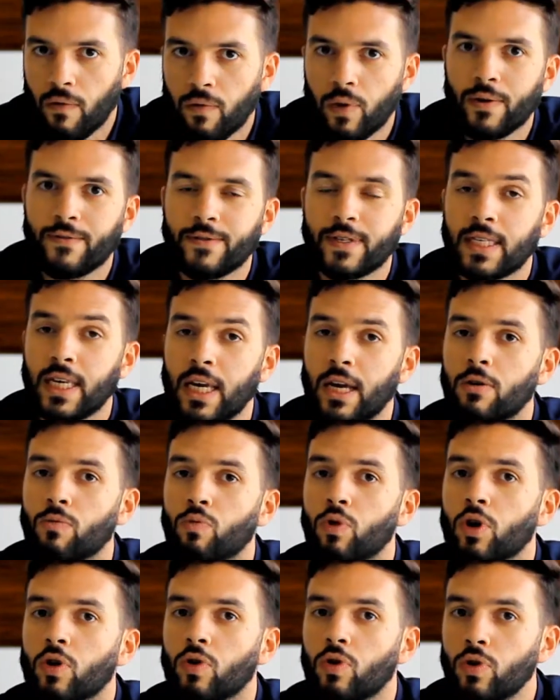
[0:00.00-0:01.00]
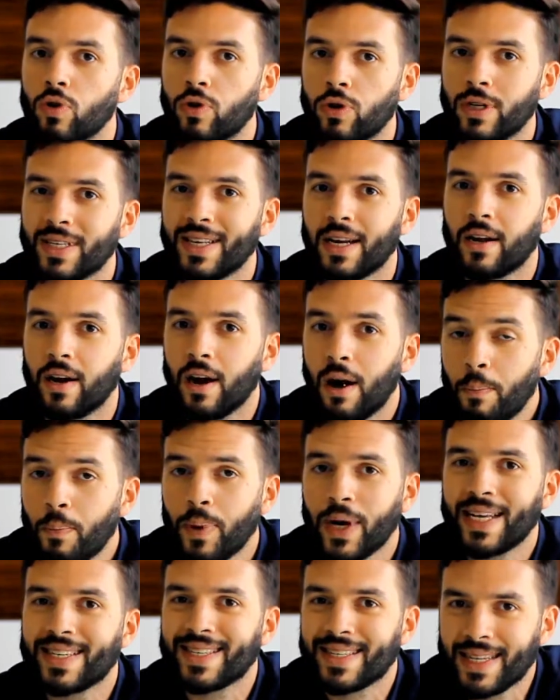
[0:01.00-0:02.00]
We've seen recruiters and
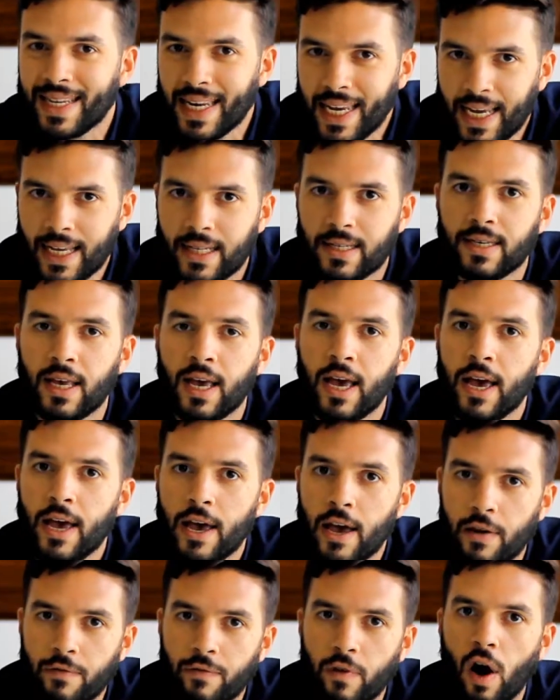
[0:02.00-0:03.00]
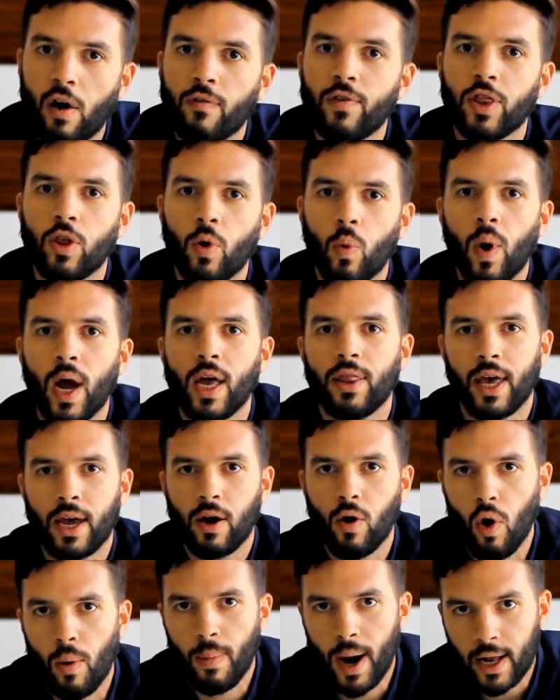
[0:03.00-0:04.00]
companies' needs evolve in the way they
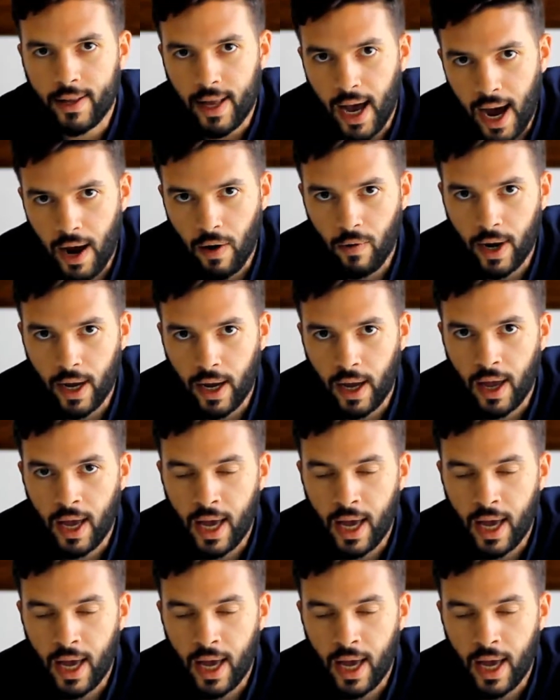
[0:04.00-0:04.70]
go about hiring.